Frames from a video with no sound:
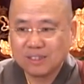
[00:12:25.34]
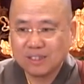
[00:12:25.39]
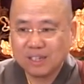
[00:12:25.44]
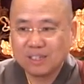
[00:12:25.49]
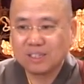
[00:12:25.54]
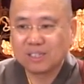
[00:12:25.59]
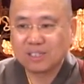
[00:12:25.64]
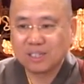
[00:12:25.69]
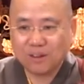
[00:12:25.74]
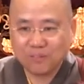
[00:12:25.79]

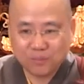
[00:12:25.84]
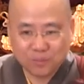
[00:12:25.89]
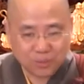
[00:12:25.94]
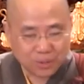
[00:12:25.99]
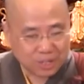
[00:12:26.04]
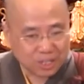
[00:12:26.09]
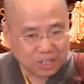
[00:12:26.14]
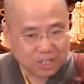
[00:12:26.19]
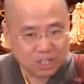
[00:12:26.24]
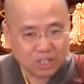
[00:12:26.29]
and
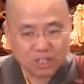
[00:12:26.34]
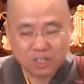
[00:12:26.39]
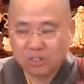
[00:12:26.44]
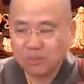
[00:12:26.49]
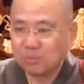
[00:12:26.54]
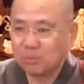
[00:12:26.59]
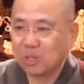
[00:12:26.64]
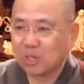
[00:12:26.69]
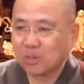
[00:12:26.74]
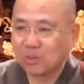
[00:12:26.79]
sufferings
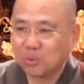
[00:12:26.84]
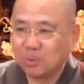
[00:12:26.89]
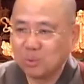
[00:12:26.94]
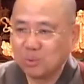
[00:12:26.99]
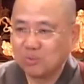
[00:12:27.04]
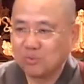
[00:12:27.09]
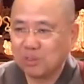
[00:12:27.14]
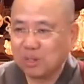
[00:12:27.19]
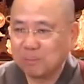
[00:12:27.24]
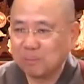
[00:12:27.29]
will
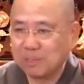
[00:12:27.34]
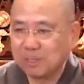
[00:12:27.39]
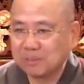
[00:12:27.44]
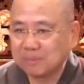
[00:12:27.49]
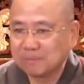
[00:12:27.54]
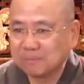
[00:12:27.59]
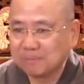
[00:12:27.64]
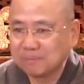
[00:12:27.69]
accrue from it.